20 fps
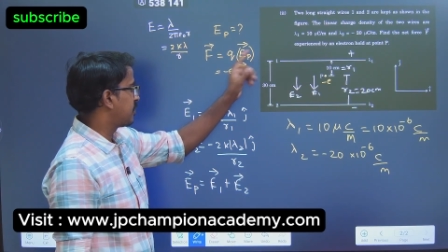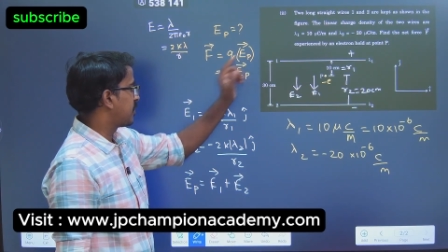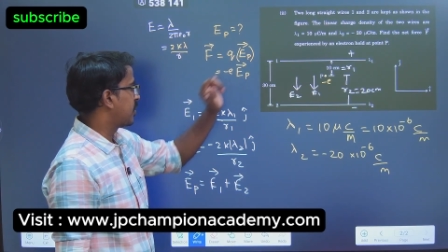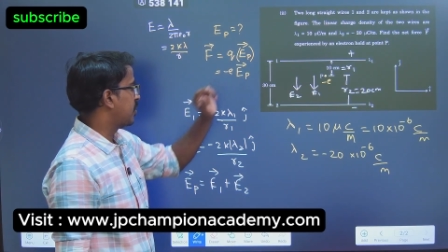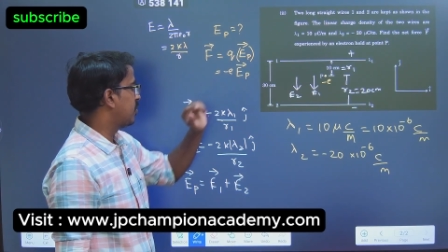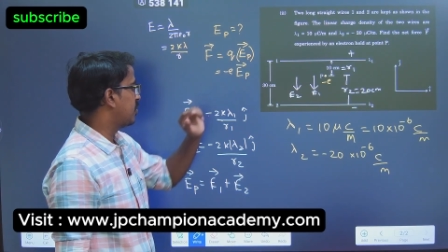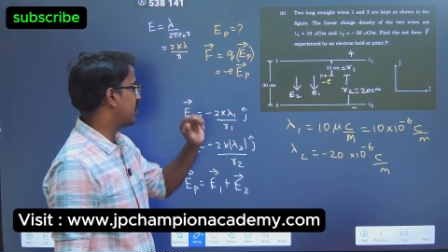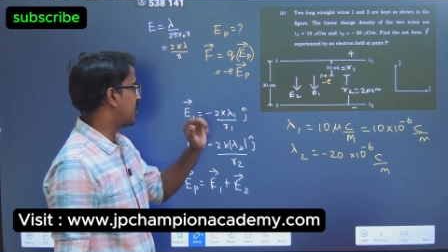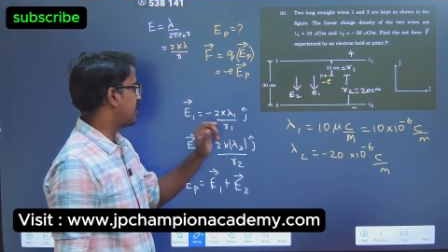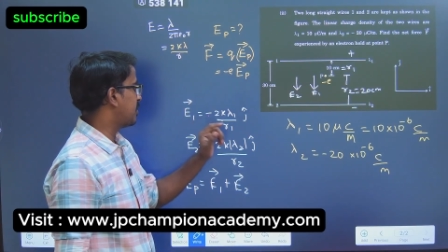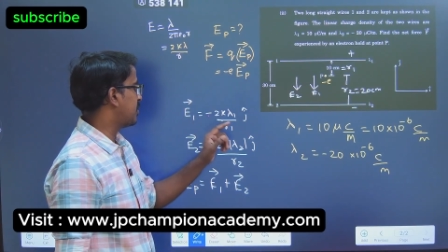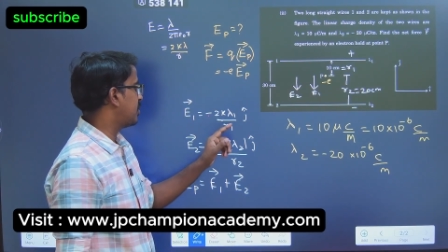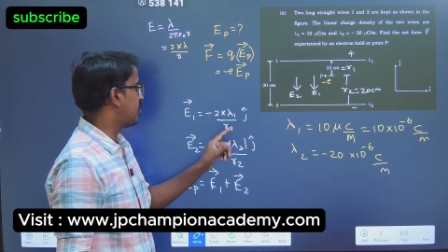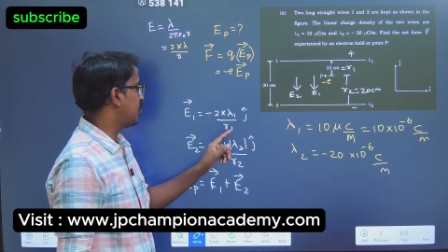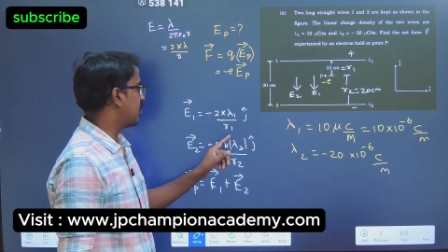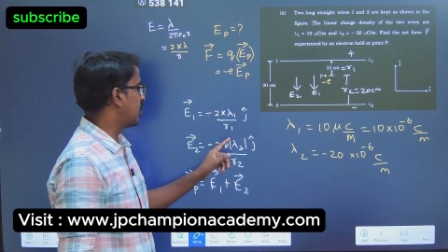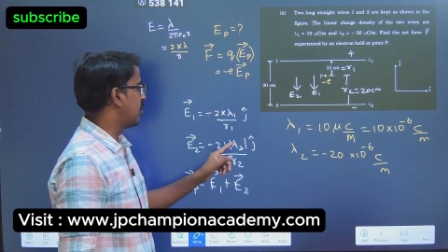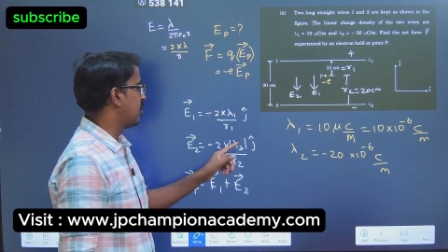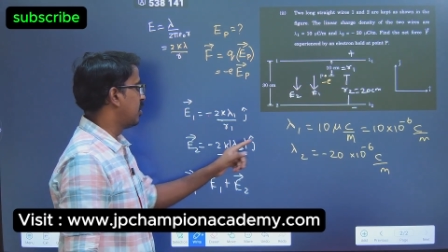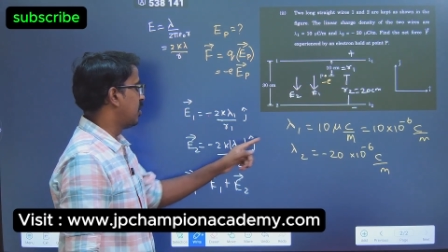you
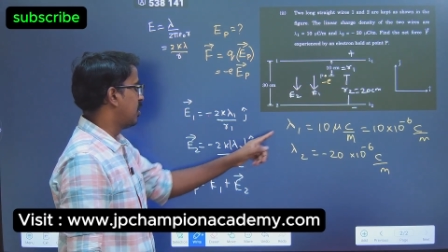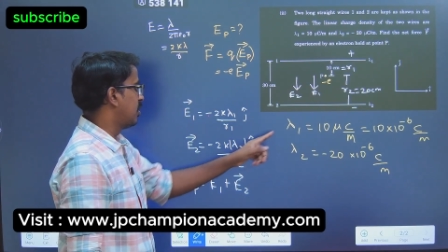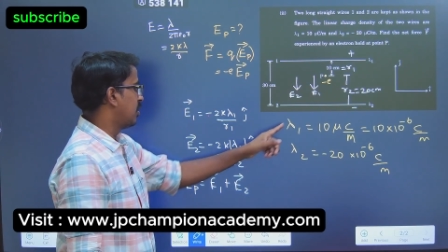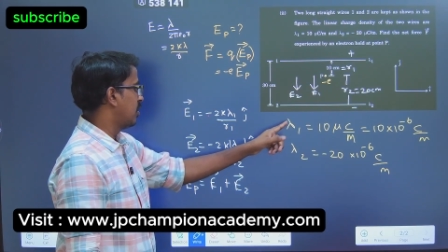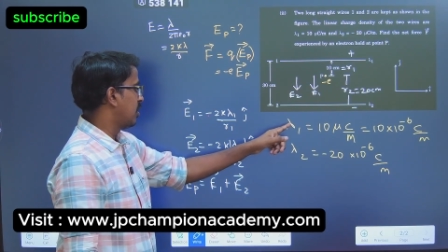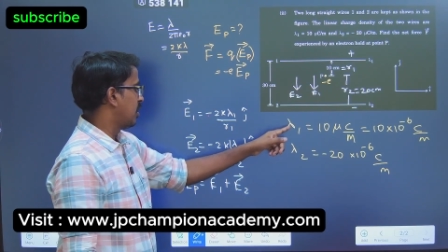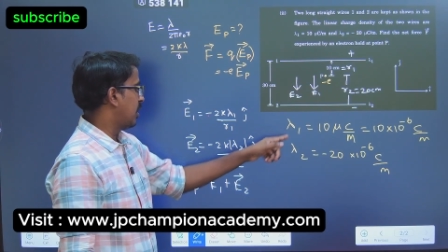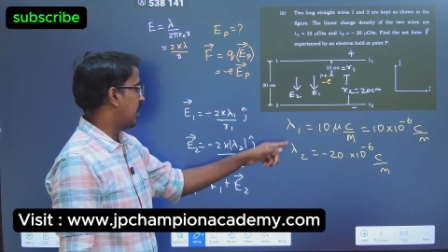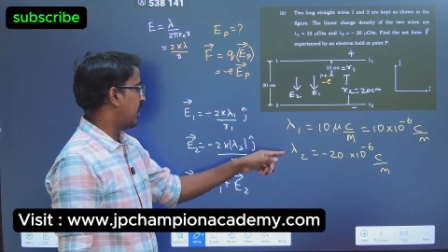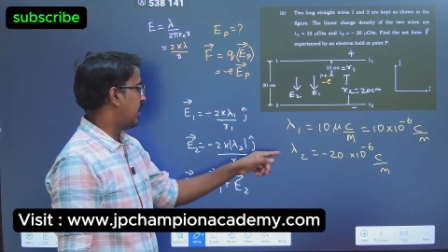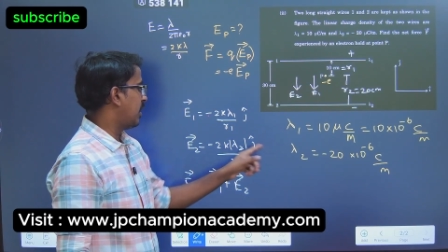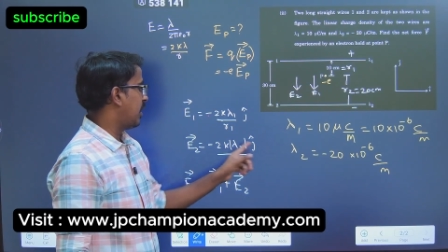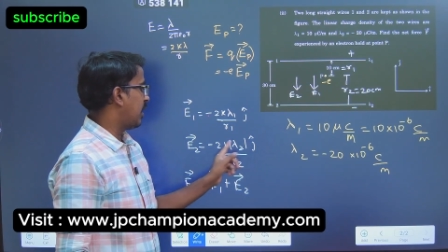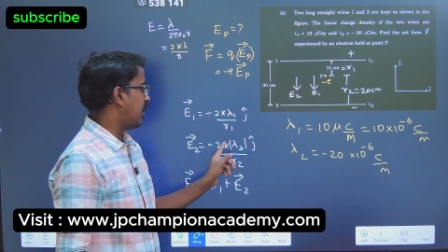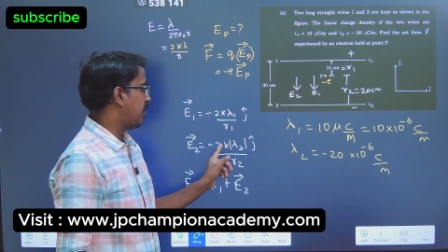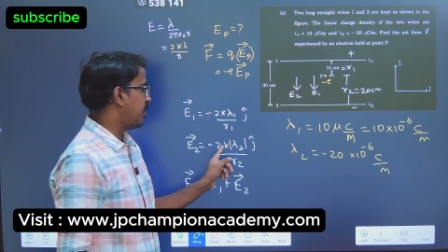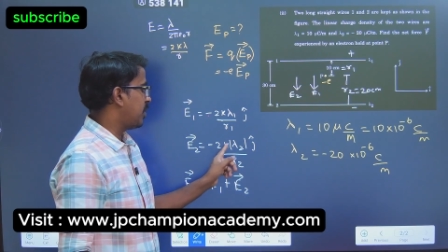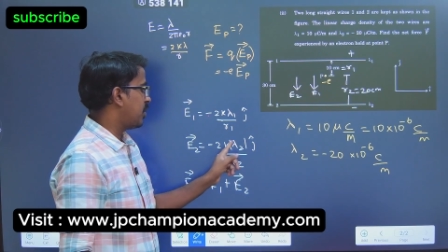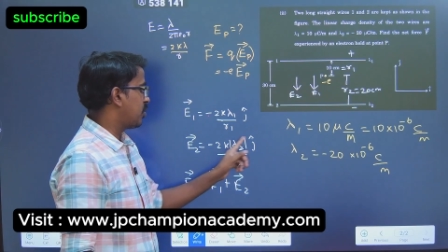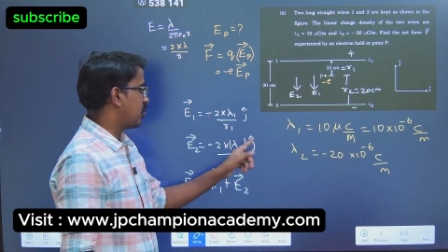substitute and
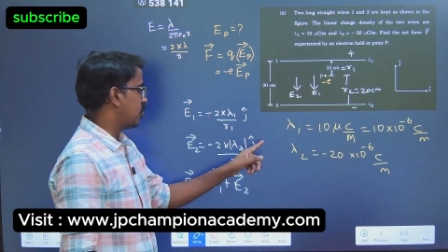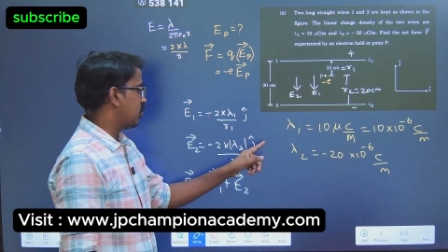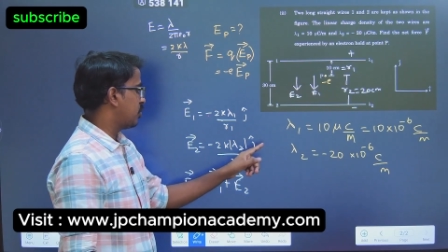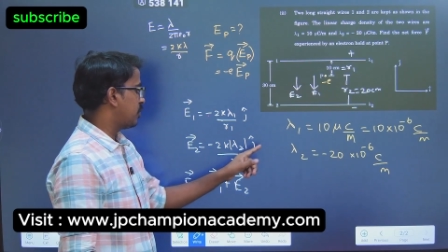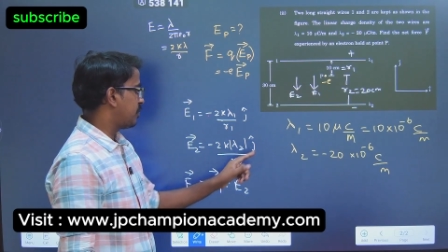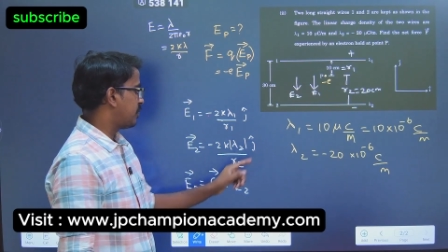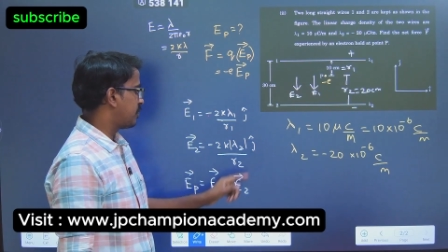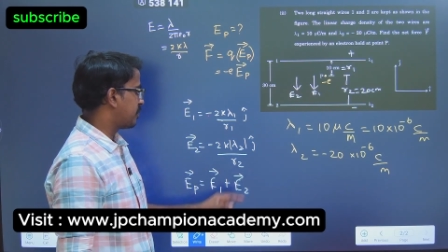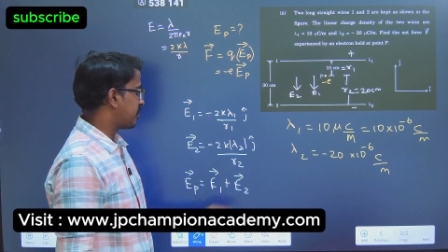lambda 2.